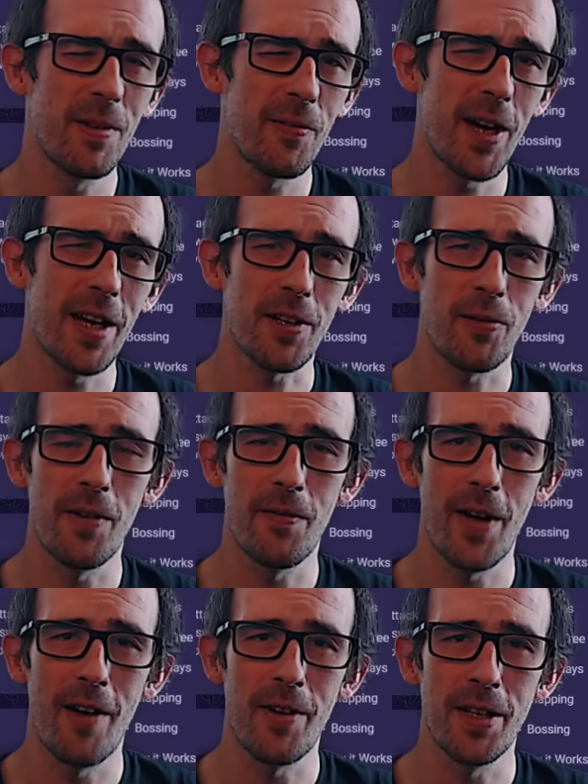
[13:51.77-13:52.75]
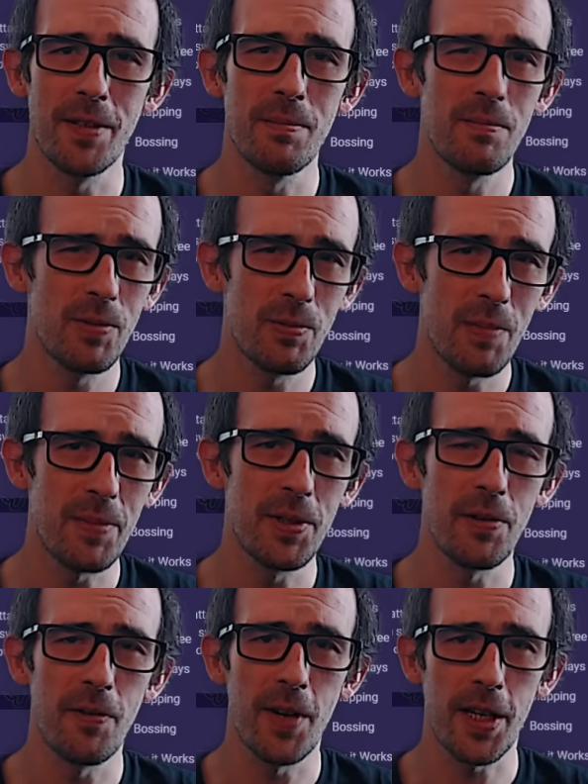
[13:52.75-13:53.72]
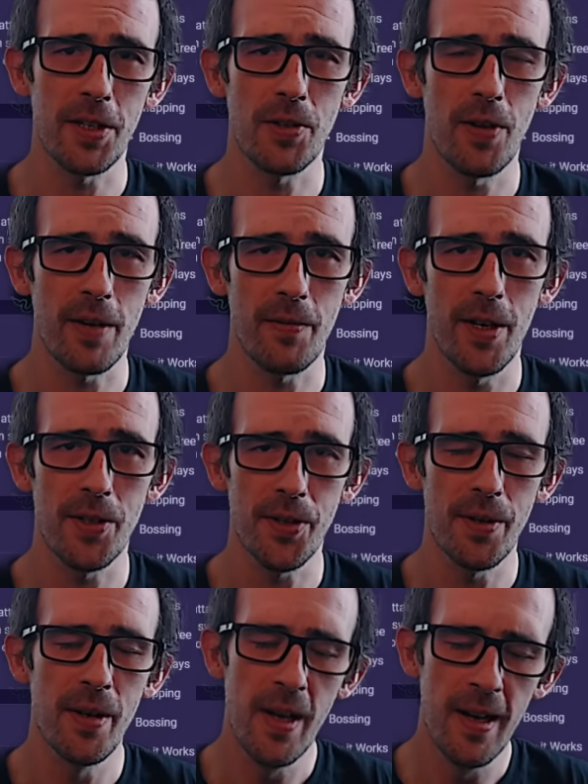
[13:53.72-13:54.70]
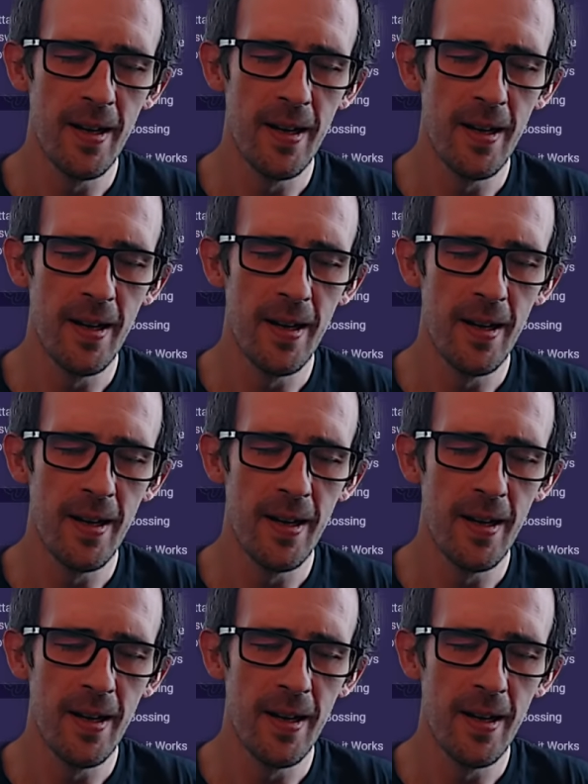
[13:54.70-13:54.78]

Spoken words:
If I had a crit variant, maybe do a Flicker Strike version,